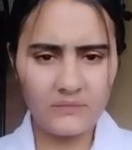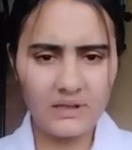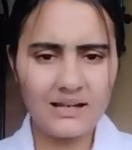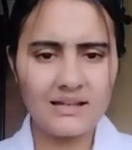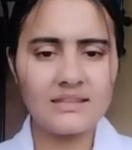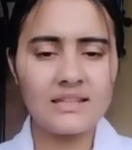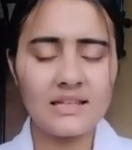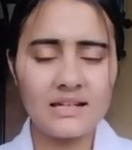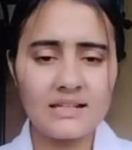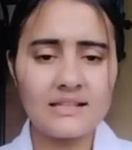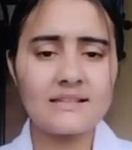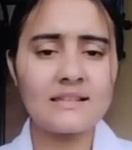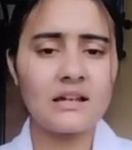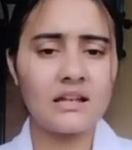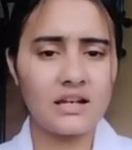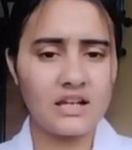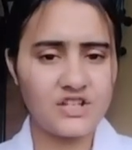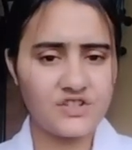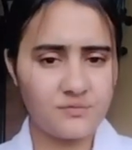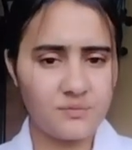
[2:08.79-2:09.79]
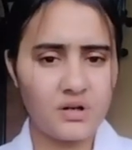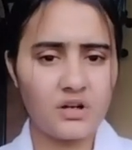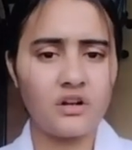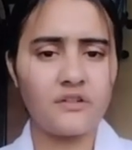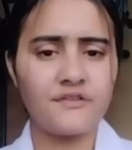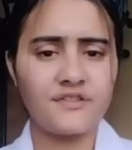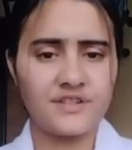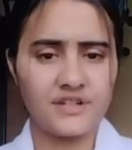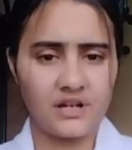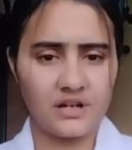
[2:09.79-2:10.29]
there is arrangement of
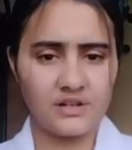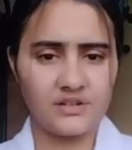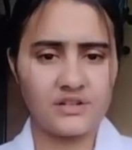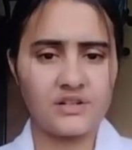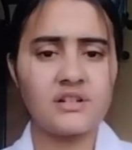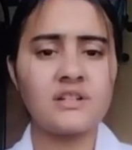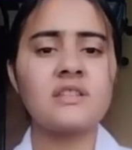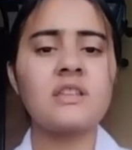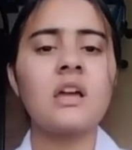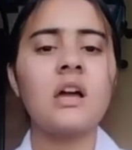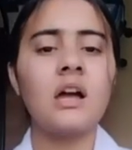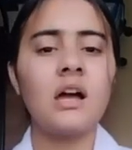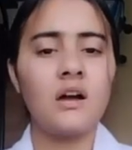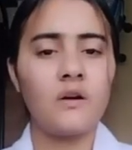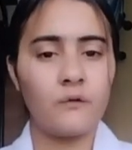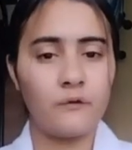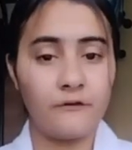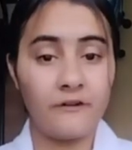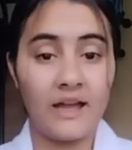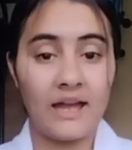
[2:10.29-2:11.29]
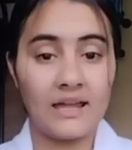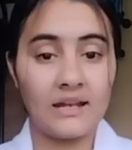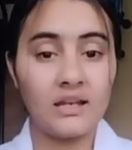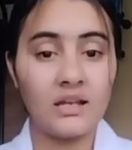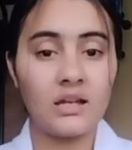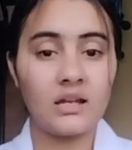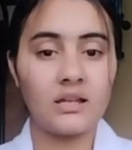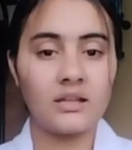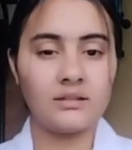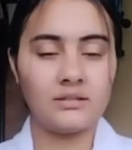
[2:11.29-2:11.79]
structures. Vein,
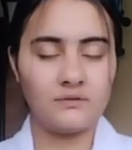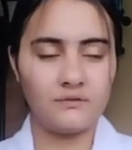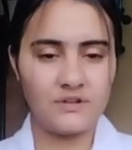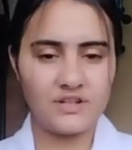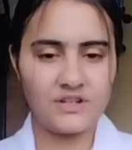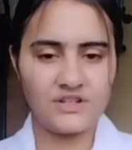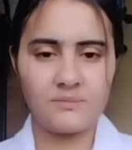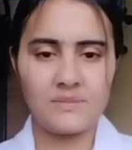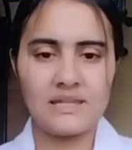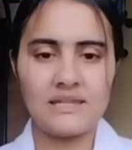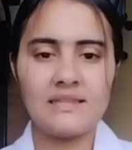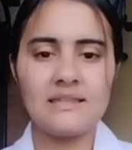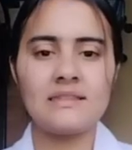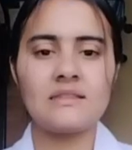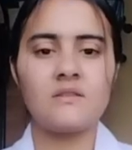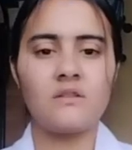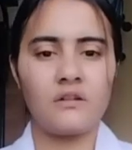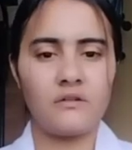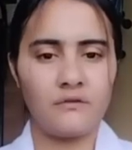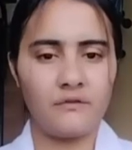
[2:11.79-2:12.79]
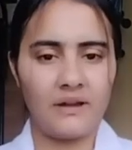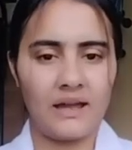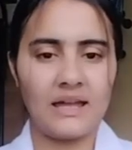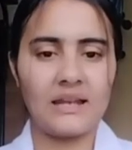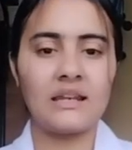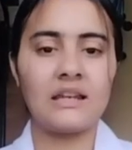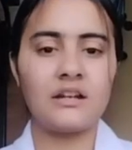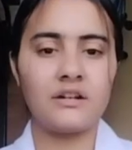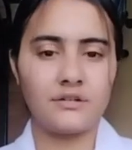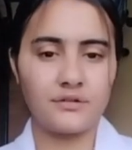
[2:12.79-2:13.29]
which means the vein,
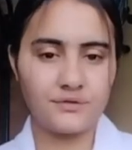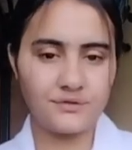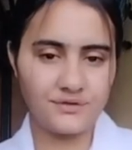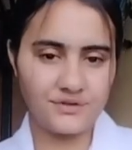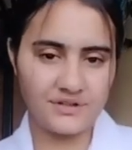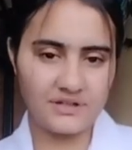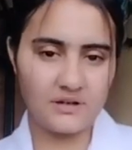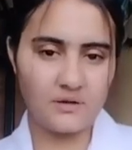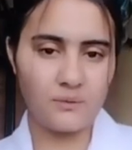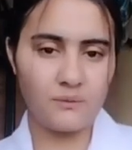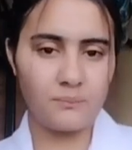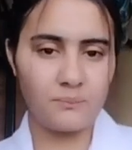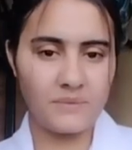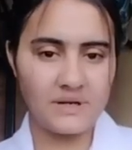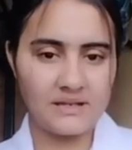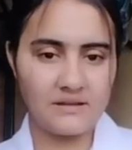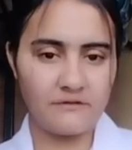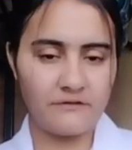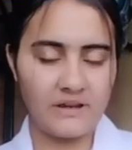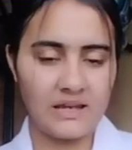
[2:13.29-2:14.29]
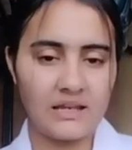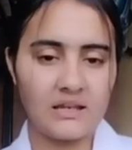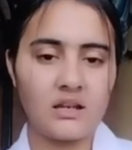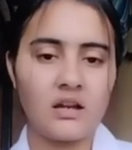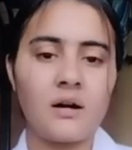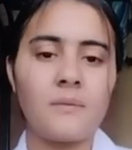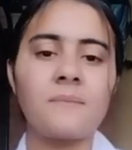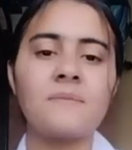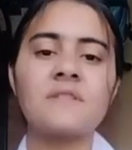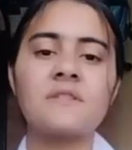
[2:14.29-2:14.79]
intercostal vein
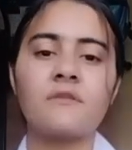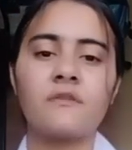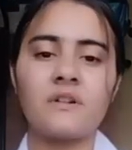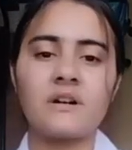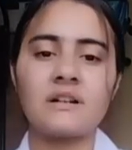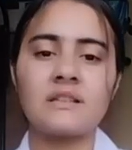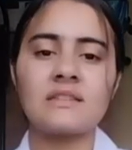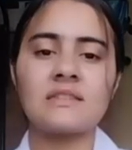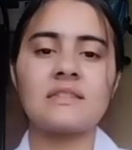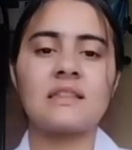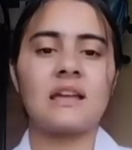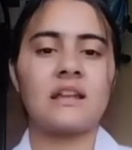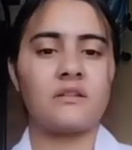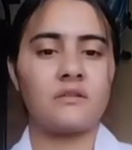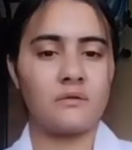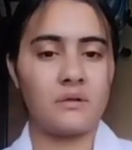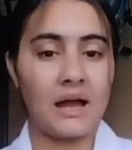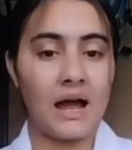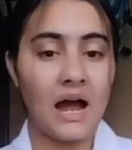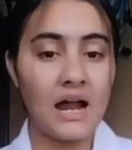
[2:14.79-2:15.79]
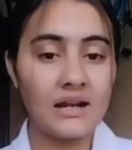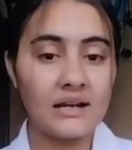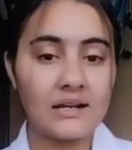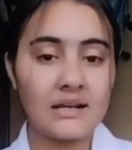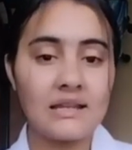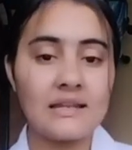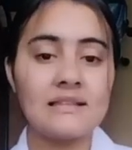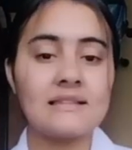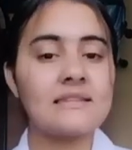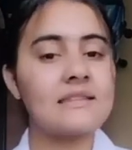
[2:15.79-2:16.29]
comes first, then
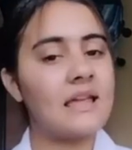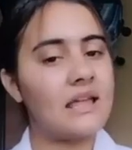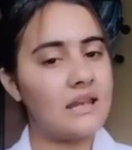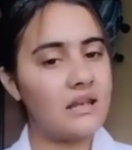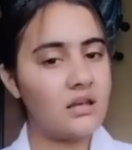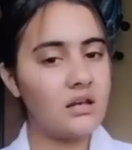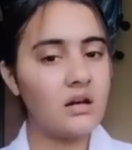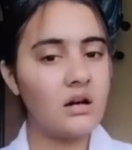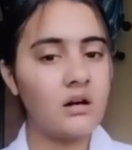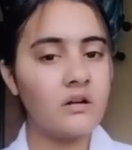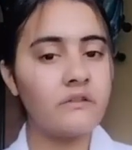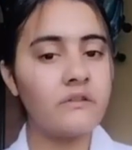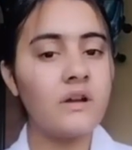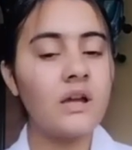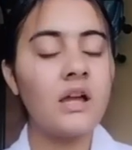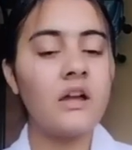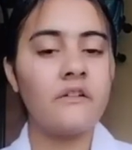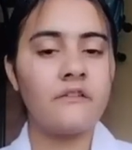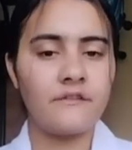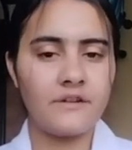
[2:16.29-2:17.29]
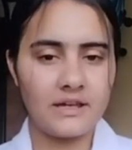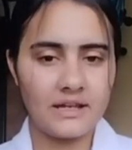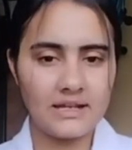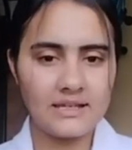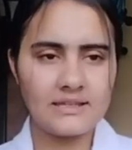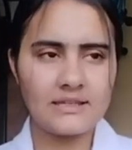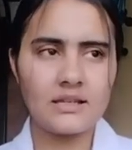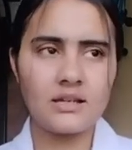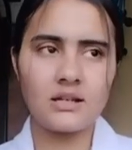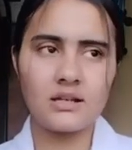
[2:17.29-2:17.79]
arteries, then nerve,
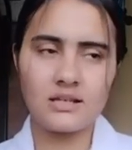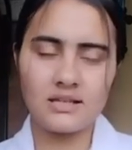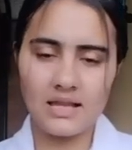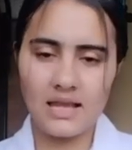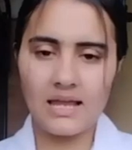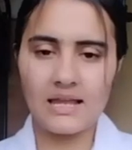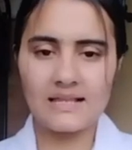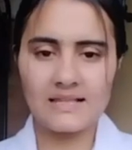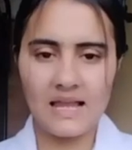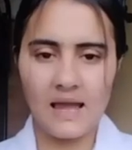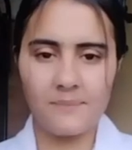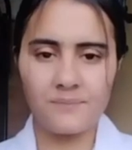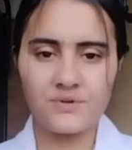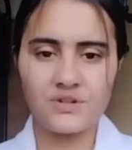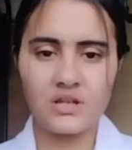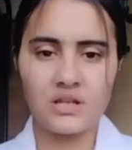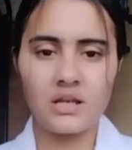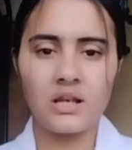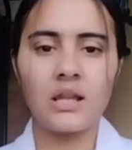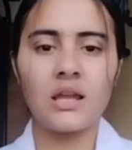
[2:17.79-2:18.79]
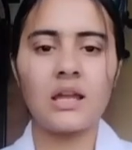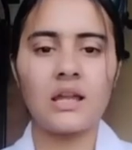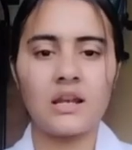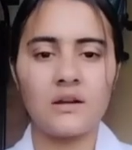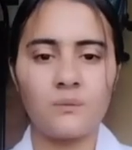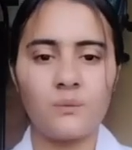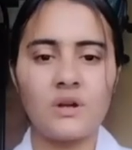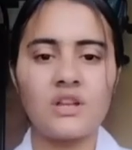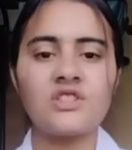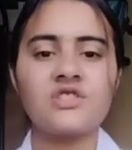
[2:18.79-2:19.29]
whereas there is an exception in
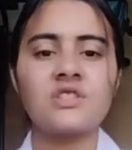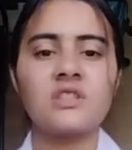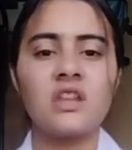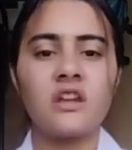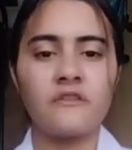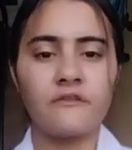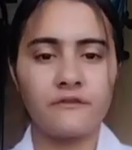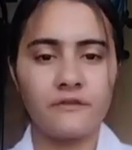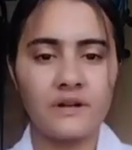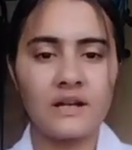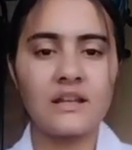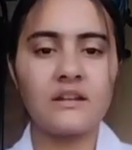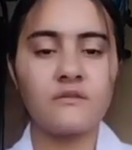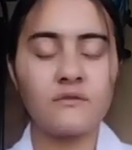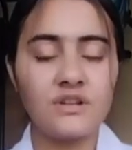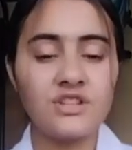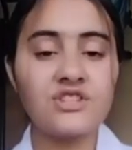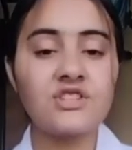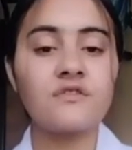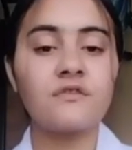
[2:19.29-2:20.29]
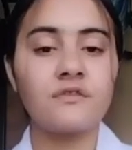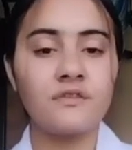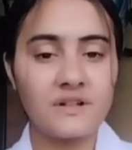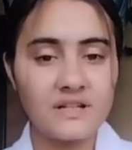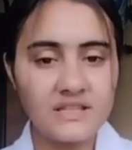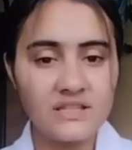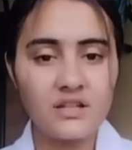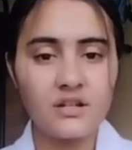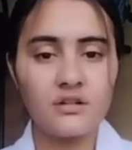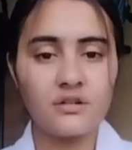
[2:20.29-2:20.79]
which
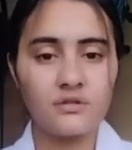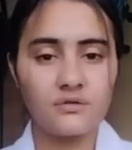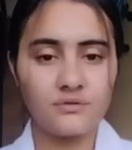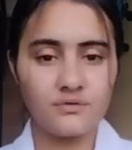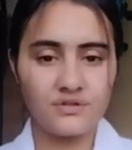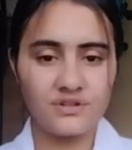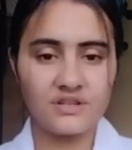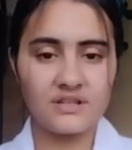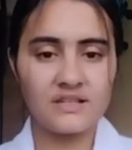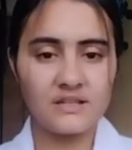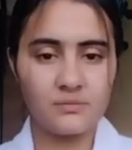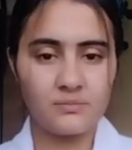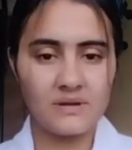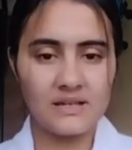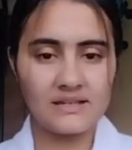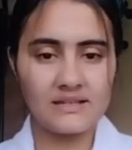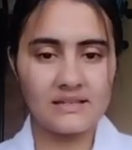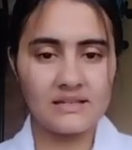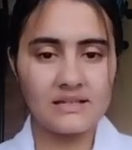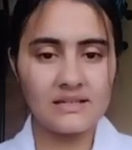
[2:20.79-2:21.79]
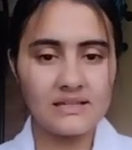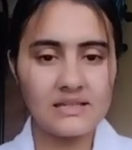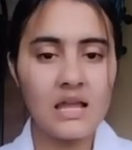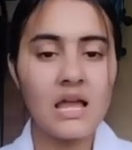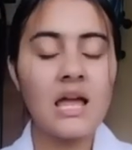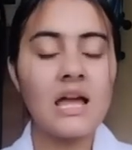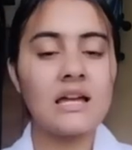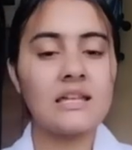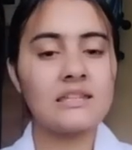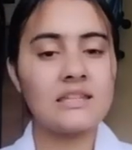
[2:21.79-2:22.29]
first intercostal spaces
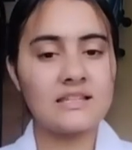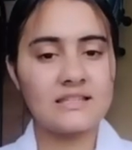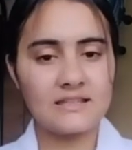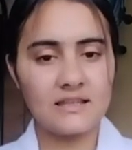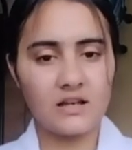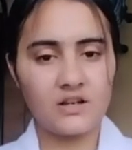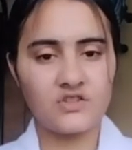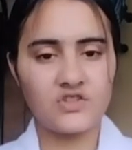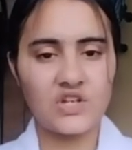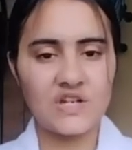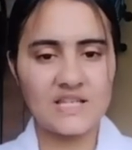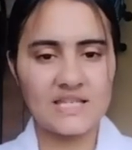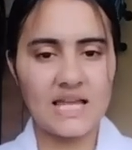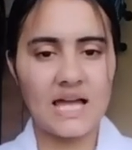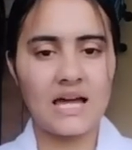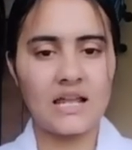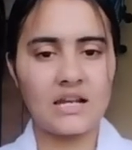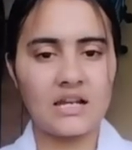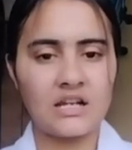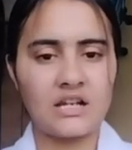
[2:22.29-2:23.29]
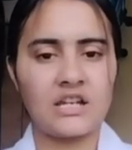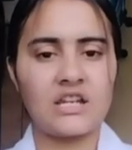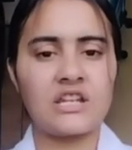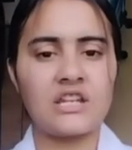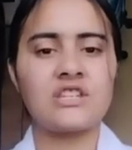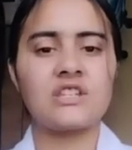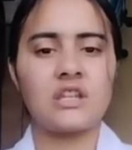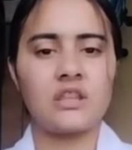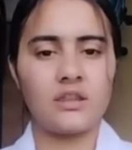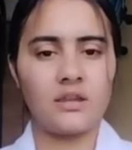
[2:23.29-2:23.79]
the structures are
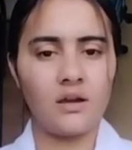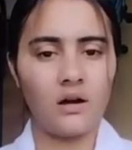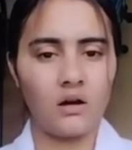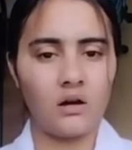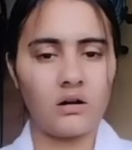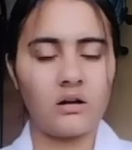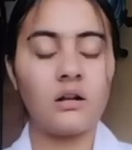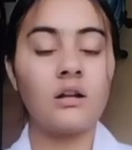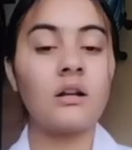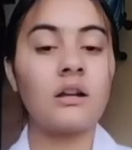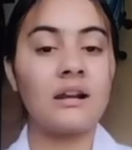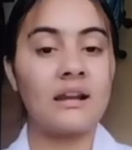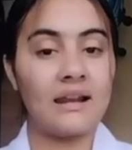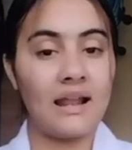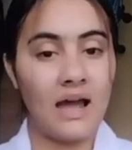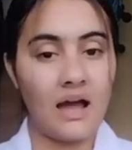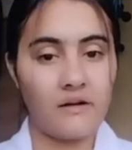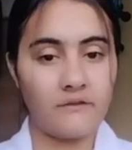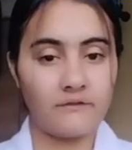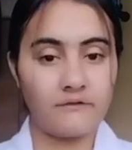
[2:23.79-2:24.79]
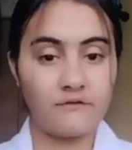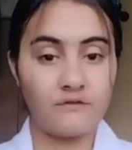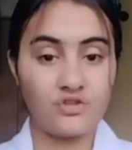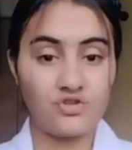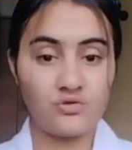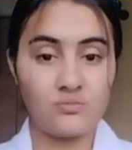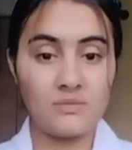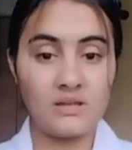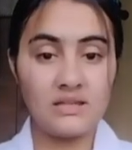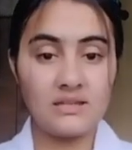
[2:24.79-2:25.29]
arranged in the order nav,
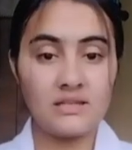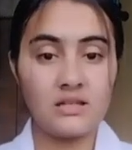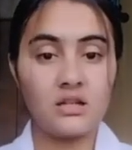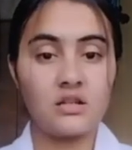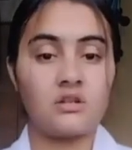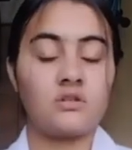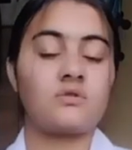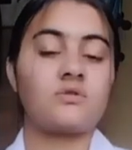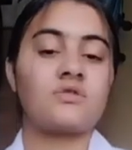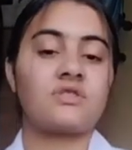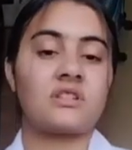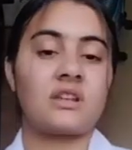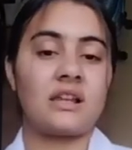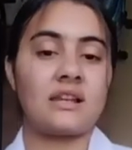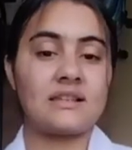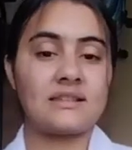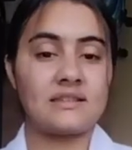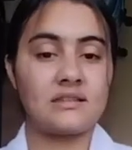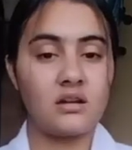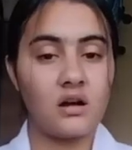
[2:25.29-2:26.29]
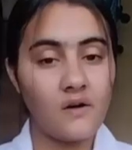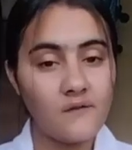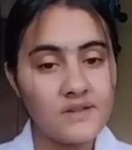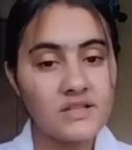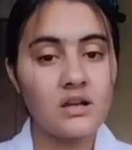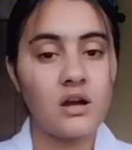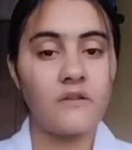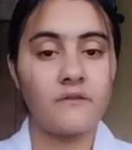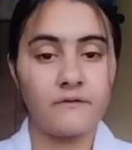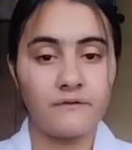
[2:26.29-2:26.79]
which means intercostalis nerves
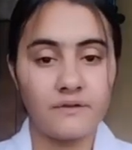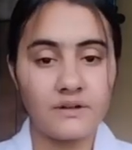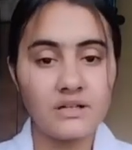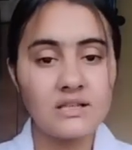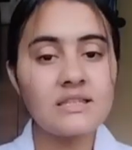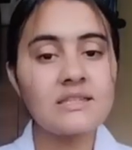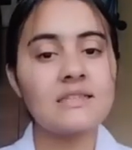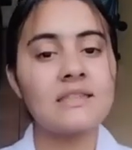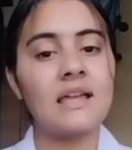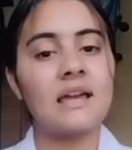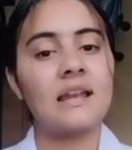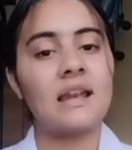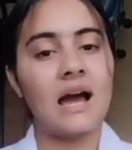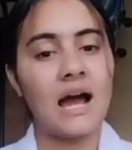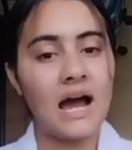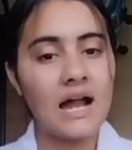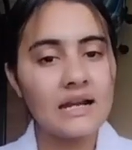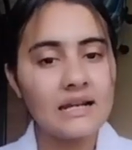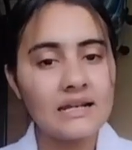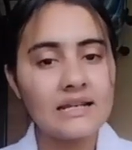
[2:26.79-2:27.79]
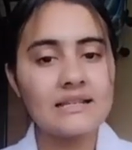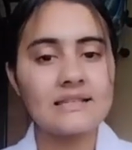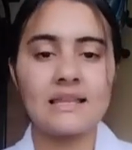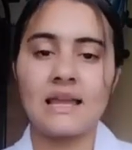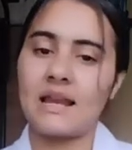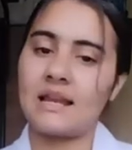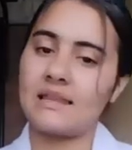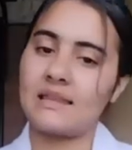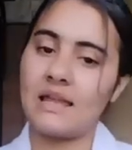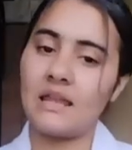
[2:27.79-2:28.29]
come first, then arteries,
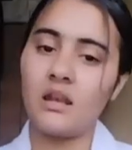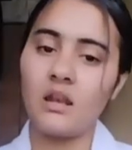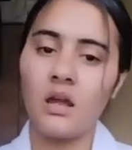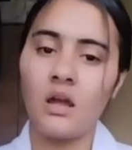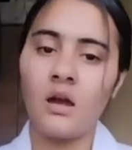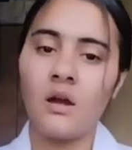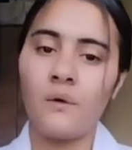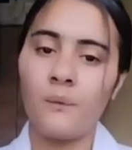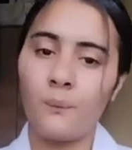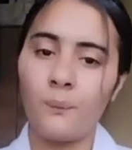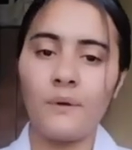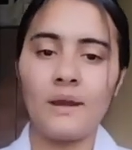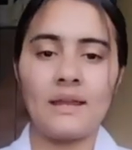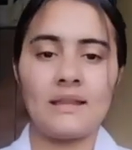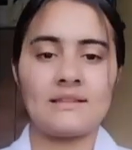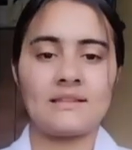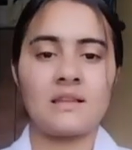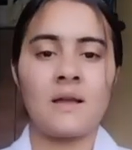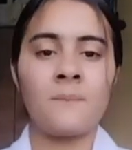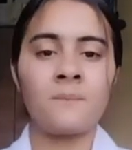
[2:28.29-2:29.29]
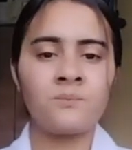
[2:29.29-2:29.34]
and then veins.